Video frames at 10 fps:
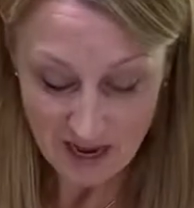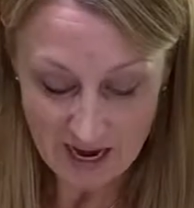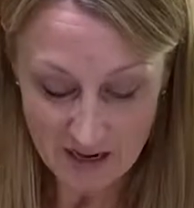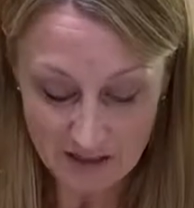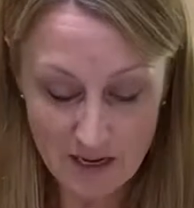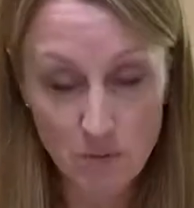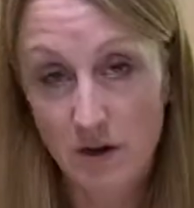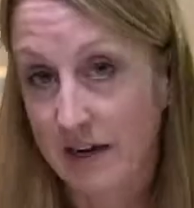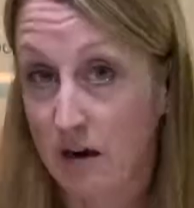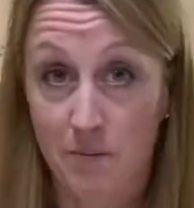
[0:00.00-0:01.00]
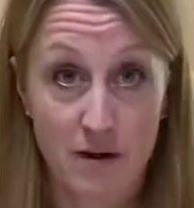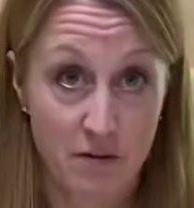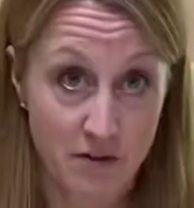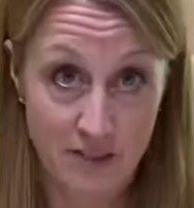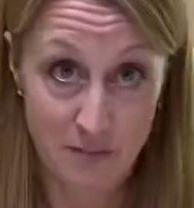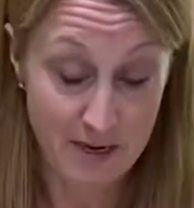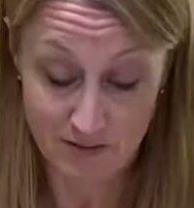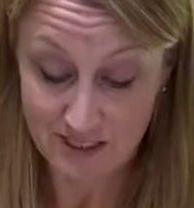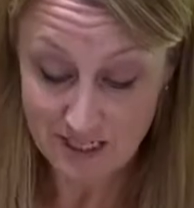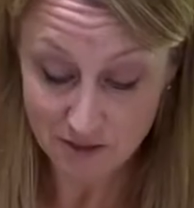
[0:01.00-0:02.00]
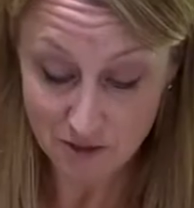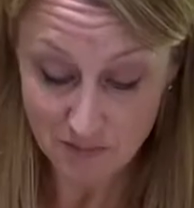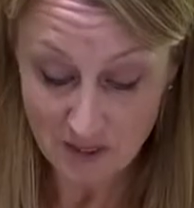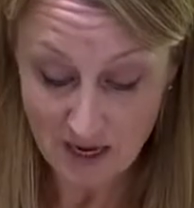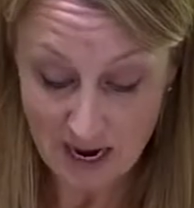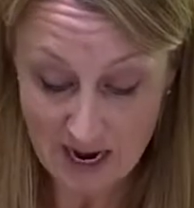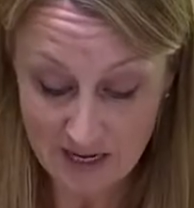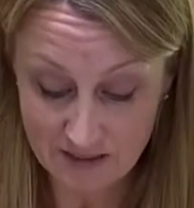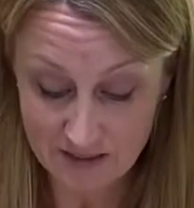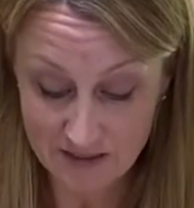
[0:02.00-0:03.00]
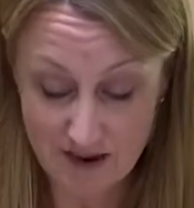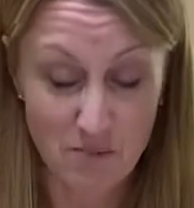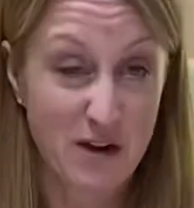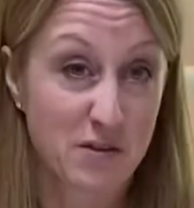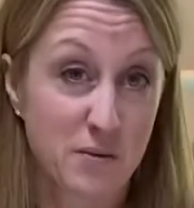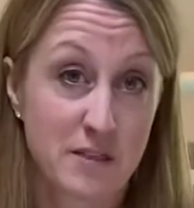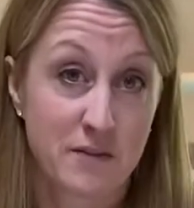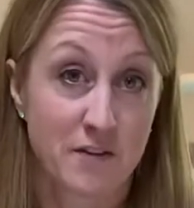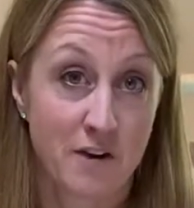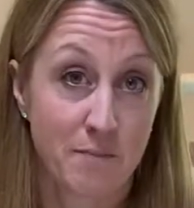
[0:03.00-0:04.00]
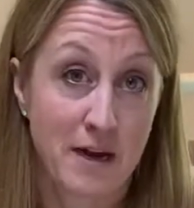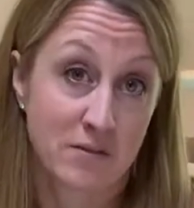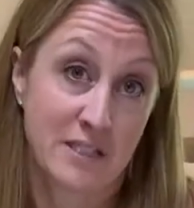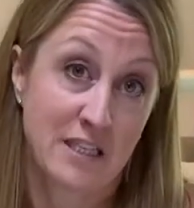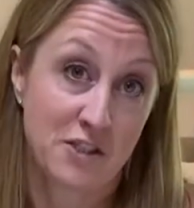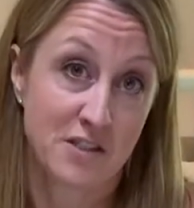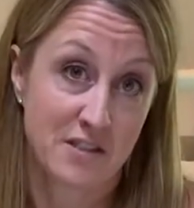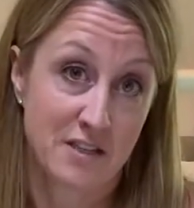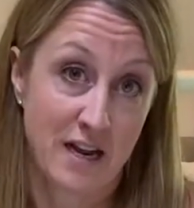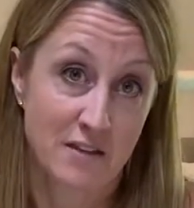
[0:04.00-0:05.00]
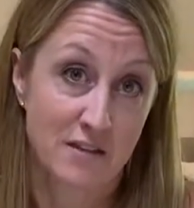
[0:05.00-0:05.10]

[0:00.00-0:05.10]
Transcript: and they work out about £30 each, and they're about £25 each to set.